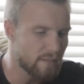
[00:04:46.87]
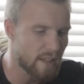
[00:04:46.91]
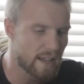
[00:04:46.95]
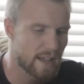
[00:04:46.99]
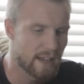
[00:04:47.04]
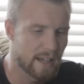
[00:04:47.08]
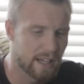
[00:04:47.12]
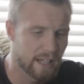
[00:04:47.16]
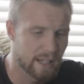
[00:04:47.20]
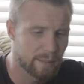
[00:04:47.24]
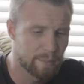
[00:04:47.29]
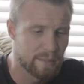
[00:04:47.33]

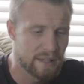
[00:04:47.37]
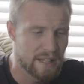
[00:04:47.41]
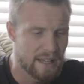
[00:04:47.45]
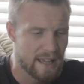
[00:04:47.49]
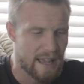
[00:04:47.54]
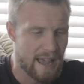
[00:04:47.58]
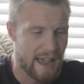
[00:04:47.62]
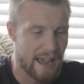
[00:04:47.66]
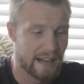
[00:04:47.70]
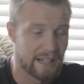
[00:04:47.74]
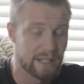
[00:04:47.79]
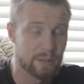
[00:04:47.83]
And
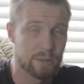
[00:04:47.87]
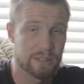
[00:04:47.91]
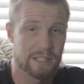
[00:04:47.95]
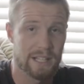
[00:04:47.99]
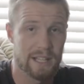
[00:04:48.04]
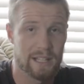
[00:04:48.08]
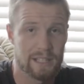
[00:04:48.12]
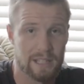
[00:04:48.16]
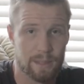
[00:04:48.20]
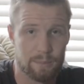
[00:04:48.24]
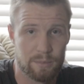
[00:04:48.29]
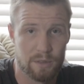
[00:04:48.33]
it would
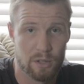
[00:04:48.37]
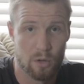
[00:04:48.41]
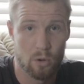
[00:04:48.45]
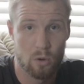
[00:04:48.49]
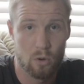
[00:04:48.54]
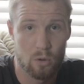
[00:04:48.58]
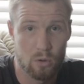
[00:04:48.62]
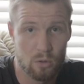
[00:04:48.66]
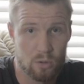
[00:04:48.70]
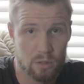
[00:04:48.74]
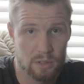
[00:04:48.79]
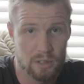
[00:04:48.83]
take up the
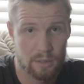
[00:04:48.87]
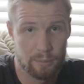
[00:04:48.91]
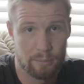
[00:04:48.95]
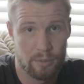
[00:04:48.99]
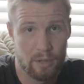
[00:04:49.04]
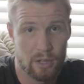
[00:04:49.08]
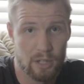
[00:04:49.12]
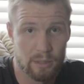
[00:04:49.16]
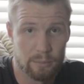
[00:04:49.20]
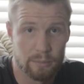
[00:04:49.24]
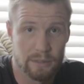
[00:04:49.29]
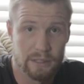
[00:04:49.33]
whole
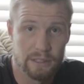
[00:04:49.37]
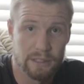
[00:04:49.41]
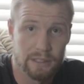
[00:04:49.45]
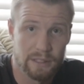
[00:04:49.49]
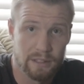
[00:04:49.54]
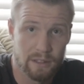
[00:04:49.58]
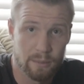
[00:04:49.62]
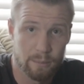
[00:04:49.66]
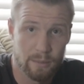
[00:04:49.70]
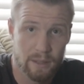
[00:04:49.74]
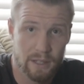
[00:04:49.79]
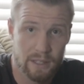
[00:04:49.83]
compartment
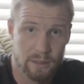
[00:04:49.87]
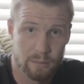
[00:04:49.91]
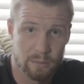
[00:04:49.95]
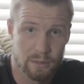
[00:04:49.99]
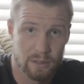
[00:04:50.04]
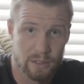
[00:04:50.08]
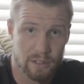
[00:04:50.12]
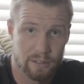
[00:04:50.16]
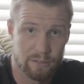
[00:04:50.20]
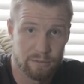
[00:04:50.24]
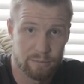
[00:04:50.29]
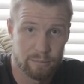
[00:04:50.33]
in the bottom
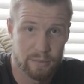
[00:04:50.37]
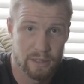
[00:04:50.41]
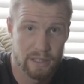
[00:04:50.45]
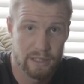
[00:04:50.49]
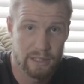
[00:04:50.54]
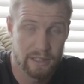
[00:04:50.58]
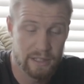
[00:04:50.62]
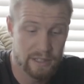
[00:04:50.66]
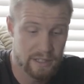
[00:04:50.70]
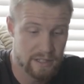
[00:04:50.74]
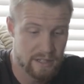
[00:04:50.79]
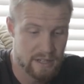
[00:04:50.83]
of
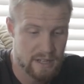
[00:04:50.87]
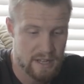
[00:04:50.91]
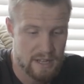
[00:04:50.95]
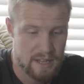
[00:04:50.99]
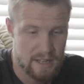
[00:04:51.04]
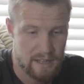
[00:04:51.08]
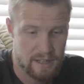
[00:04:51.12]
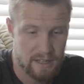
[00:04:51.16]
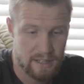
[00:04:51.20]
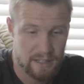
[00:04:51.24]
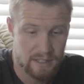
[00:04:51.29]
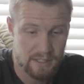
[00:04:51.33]
my
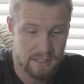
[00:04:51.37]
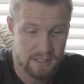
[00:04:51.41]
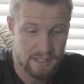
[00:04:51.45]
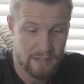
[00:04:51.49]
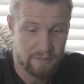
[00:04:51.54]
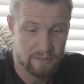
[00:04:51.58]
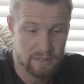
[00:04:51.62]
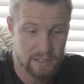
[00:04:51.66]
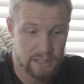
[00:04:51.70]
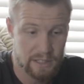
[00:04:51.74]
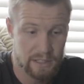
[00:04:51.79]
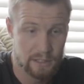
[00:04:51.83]

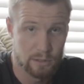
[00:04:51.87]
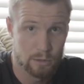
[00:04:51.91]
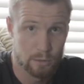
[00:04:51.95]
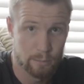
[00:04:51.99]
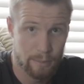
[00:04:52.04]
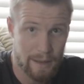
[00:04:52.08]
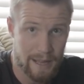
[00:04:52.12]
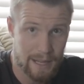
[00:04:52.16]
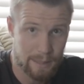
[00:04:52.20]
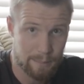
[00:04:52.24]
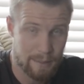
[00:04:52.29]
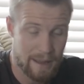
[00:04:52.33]
70-liter
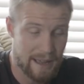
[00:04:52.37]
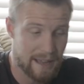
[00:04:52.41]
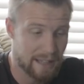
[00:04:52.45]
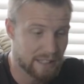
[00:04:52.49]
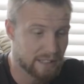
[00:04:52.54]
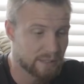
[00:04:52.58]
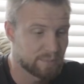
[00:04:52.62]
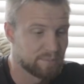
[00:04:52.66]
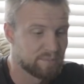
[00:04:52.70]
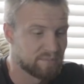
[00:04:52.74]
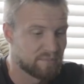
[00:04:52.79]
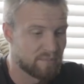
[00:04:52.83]

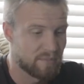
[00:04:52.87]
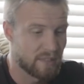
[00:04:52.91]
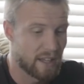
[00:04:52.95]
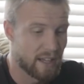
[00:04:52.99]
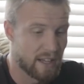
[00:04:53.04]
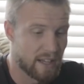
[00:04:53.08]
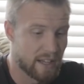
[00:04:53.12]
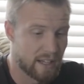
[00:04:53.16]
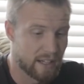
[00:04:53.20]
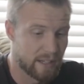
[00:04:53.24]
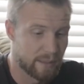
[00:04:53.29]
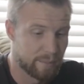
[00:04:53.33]
backpack.
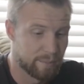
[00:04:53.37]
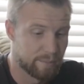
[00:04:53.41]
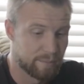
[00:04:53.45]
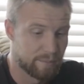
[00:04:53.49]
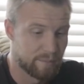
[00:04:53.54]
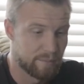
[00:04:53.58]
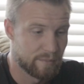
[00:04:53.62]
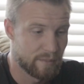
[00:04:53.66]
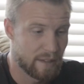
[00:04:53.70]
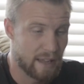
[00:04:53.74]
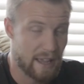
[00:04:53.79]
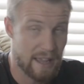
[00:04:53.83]

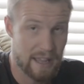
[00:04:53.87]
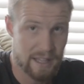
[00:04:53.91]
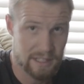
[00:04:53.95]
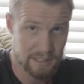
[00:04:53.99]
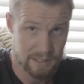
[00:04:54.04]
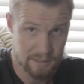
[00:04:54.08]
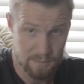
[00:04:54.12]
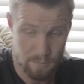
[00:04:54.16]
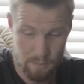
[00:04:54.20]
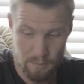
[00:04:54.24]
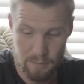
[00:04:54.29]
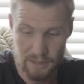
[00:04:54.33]

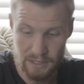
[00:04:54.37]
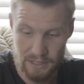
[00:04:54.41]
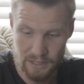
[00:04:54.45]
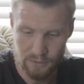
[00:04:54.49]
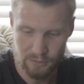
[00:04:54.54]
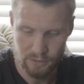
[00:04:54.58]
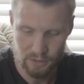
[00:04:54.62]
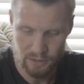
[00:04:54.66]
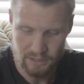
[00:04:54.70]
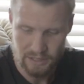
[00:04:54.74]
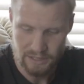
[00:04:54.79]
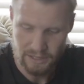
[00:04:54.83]
And be
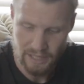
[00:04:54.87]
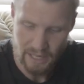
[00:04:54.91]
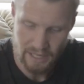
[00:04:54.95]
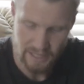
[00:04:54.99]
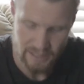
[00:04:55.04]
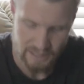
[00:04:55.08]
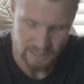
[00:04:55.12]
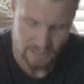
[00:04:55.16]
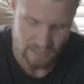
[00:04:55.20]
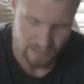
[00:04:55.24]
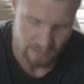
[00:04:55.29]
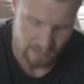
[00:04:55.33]
difficult to
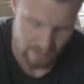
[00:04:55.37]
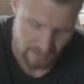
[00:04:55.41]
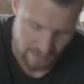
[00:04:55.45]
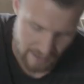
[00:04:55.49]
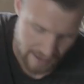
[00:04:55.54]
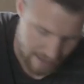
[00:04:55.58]
get in